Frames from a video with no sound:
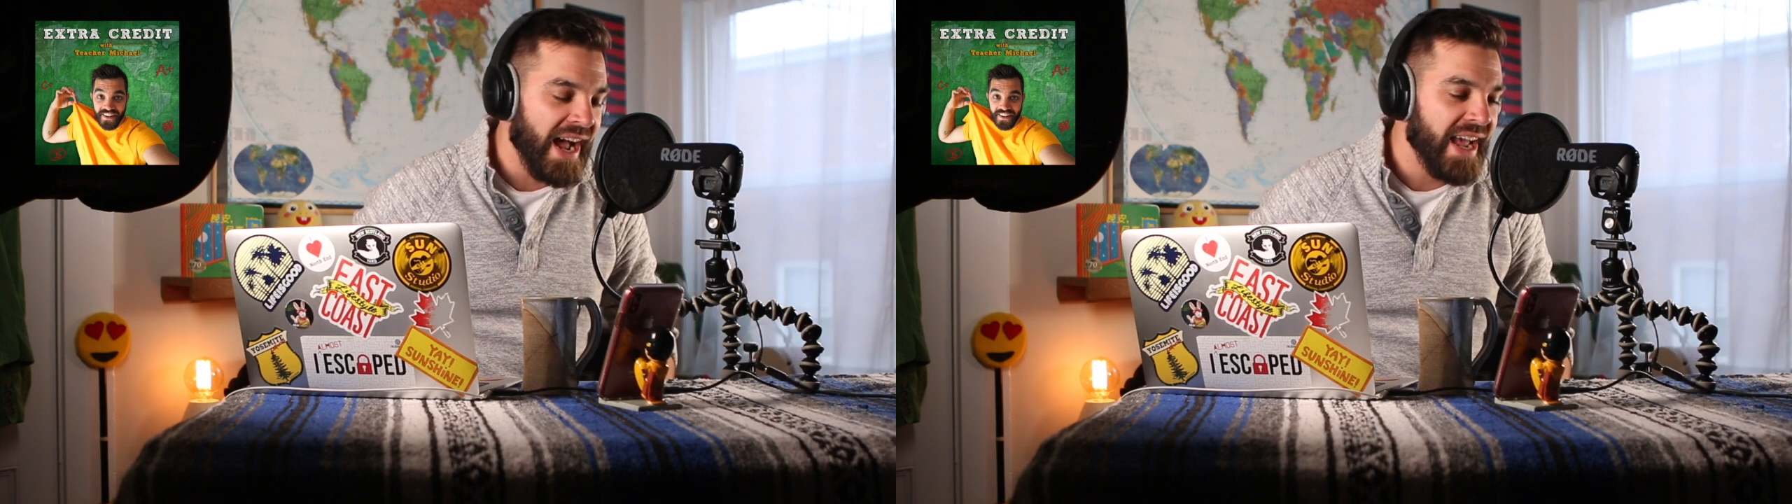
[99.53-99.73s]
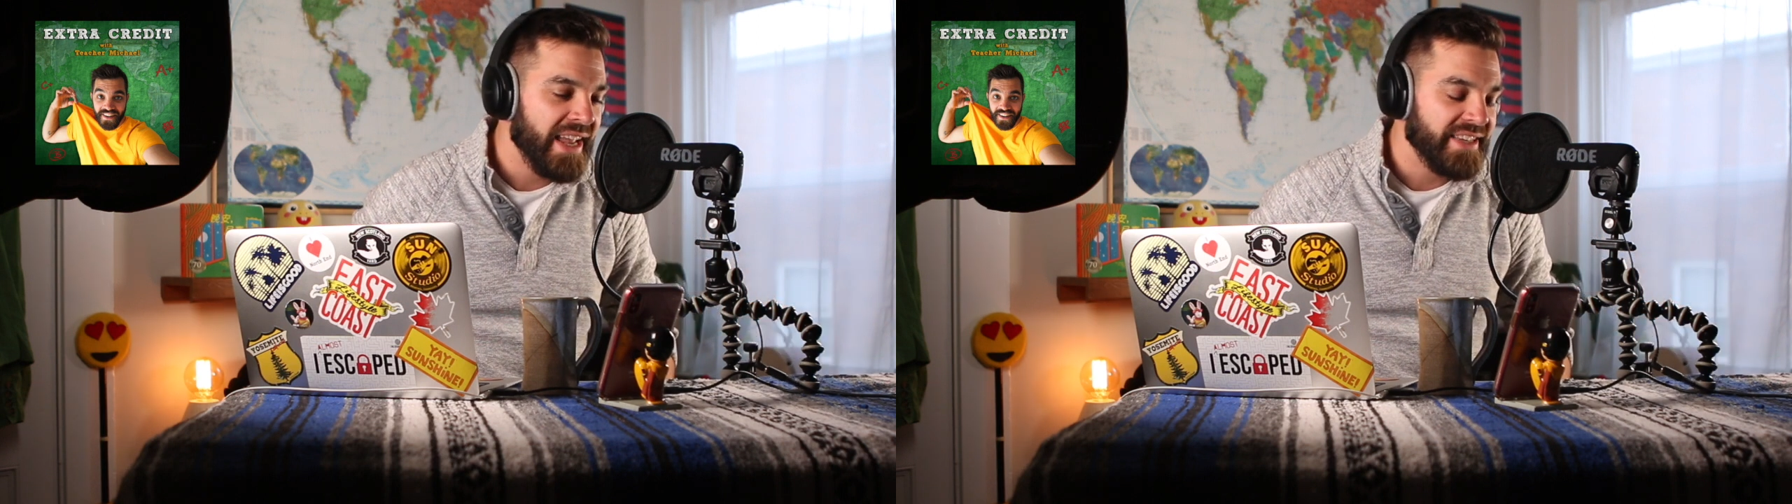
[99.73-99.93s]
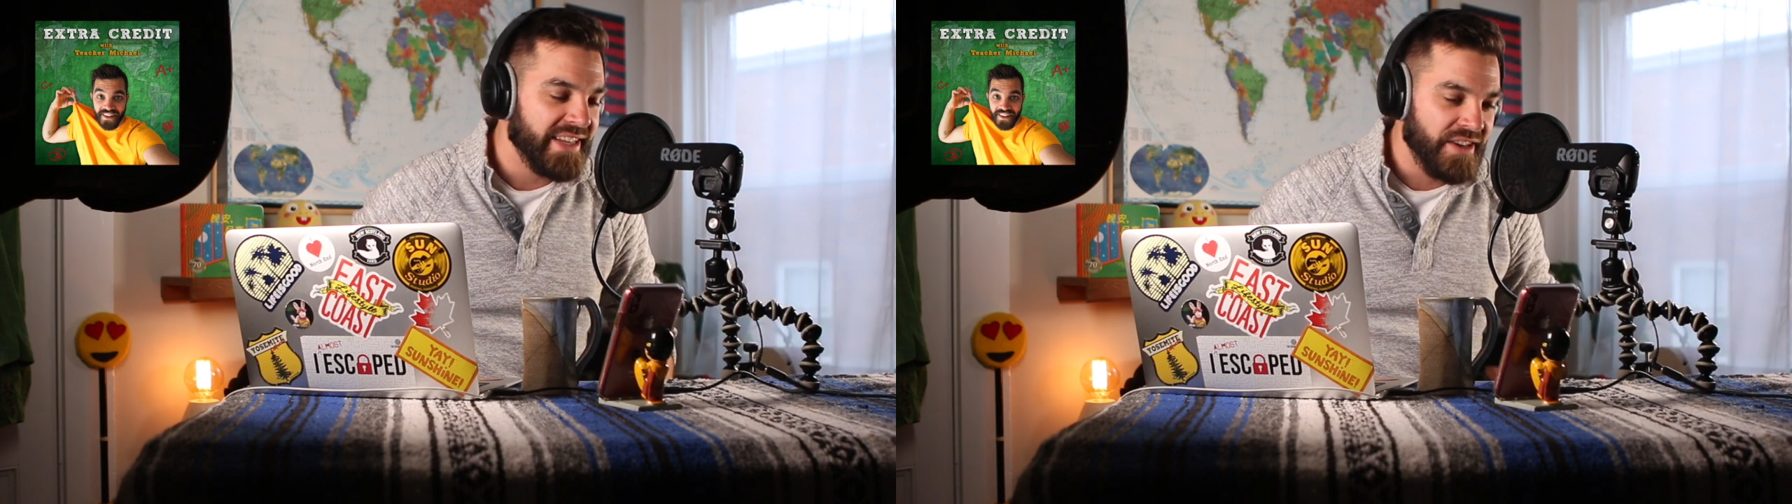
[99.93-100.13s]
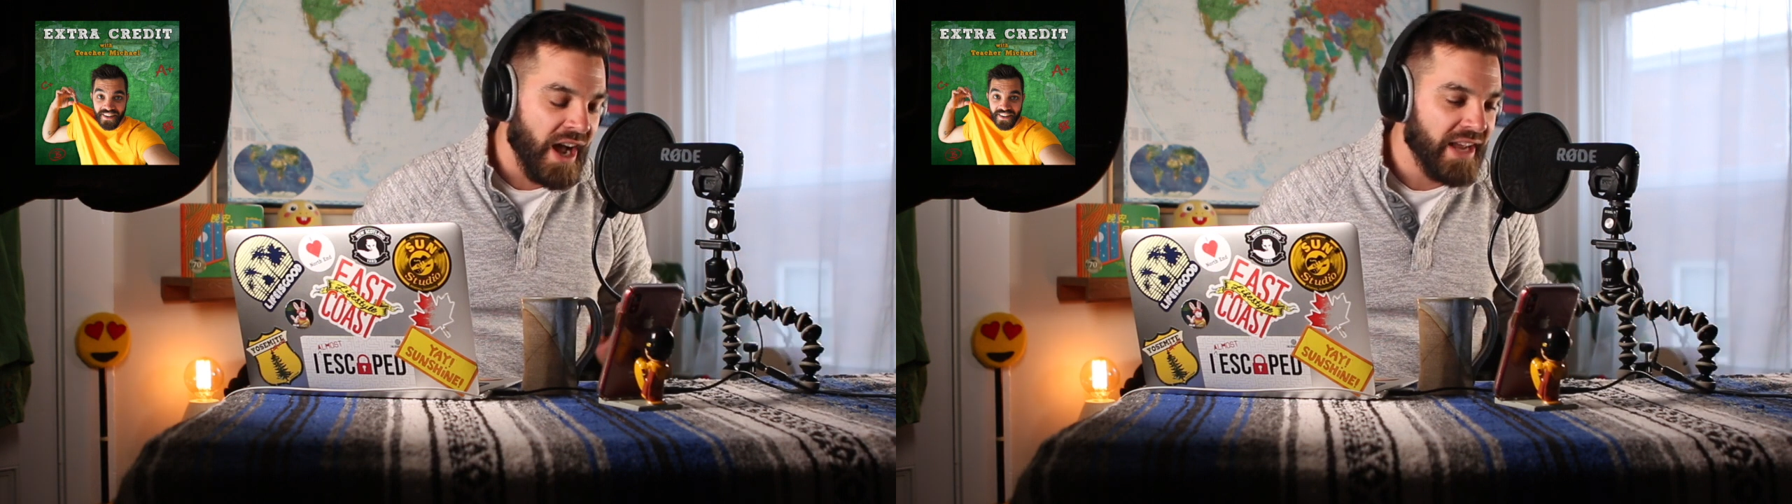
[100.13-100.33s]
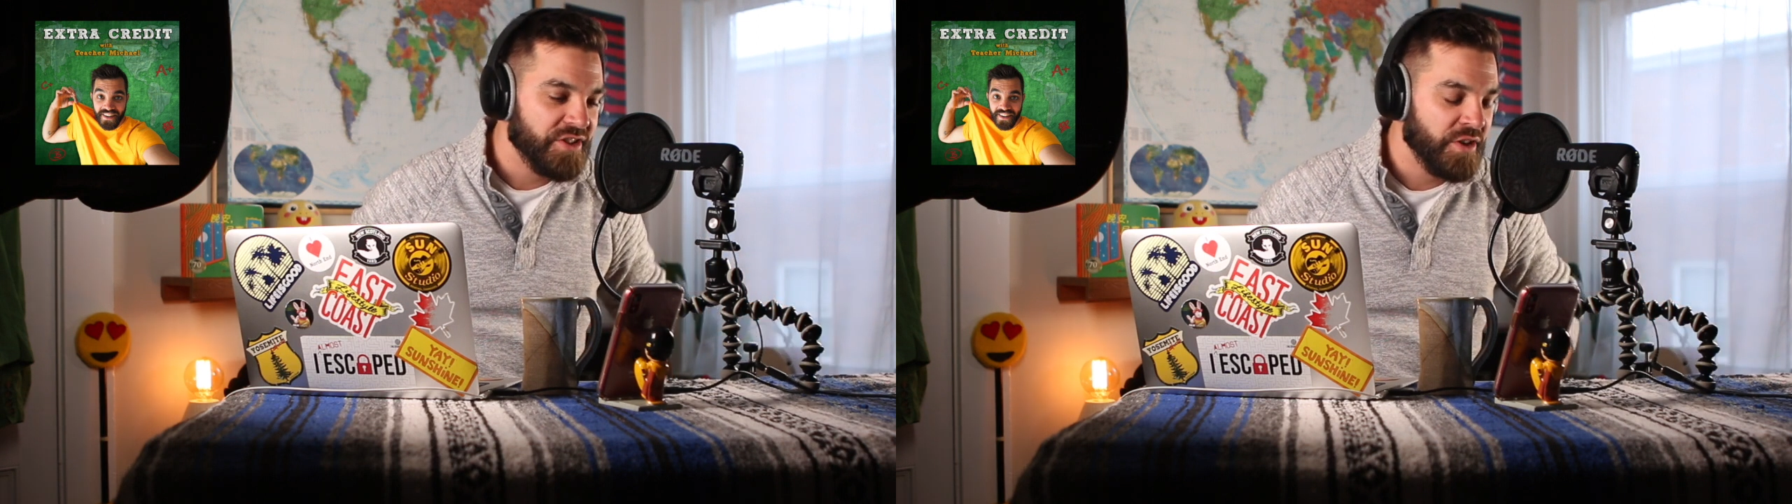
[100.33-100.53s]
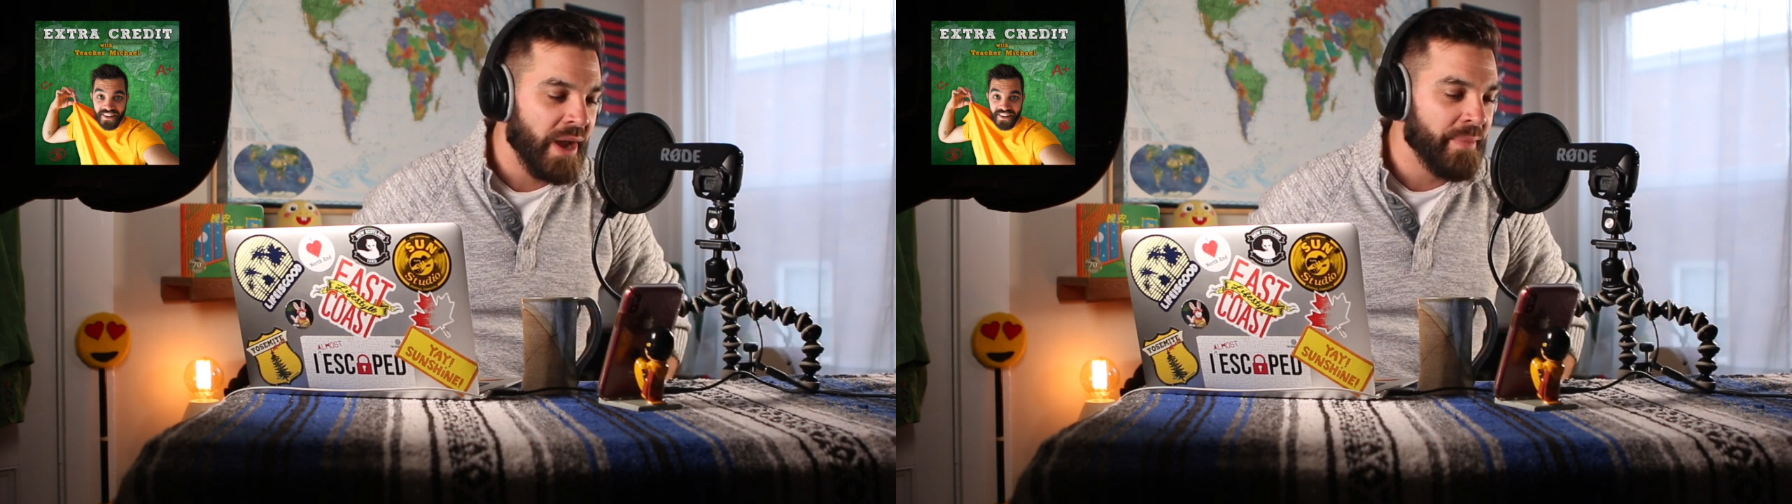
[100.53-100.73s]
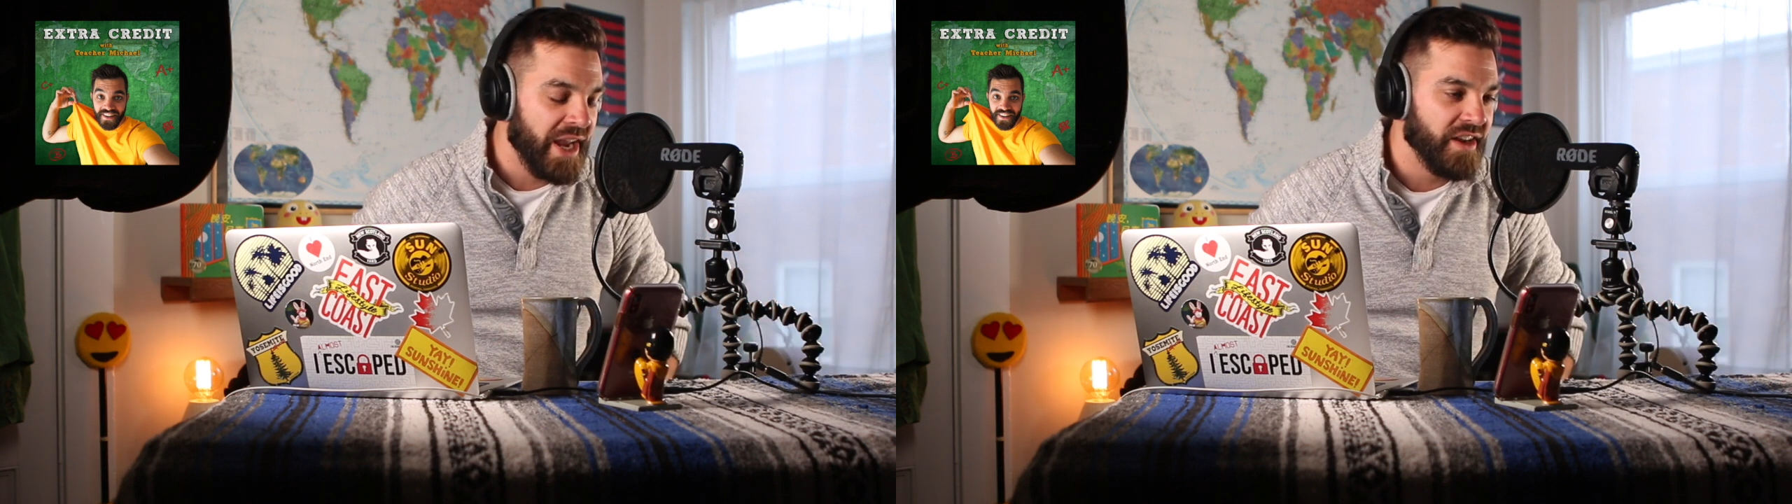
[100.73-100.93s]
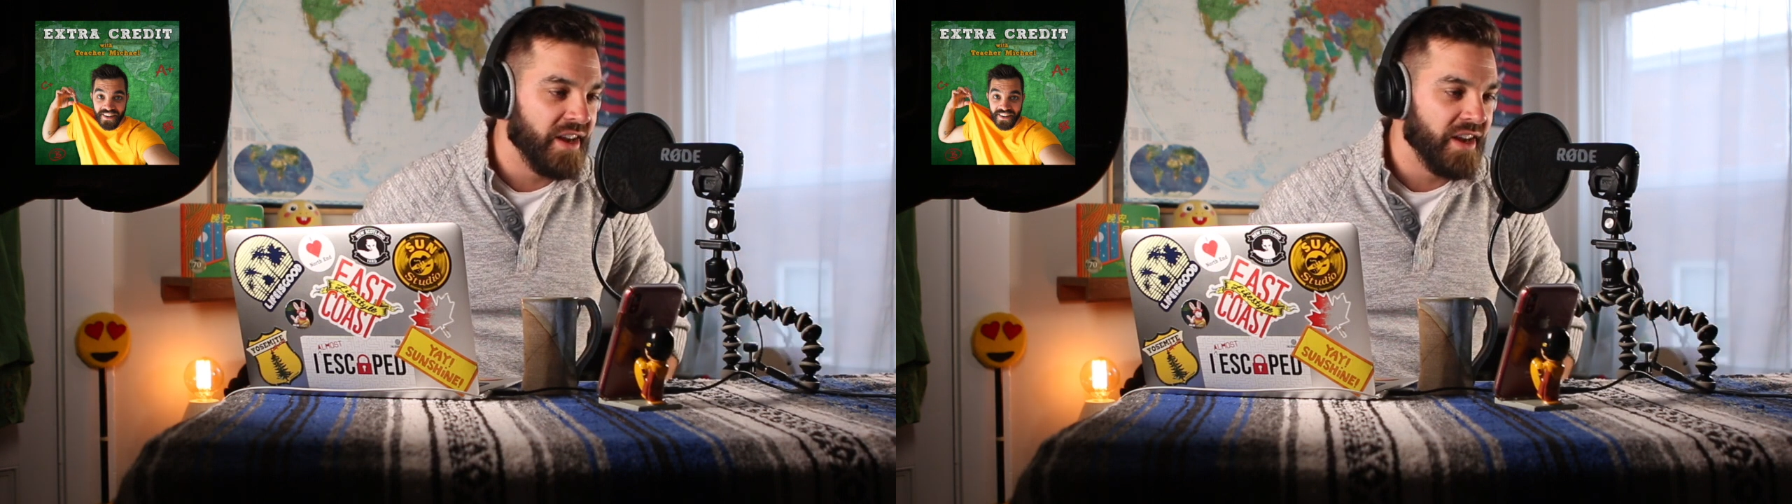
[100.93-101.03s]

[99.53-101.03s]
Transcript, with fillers: I did not turn my mic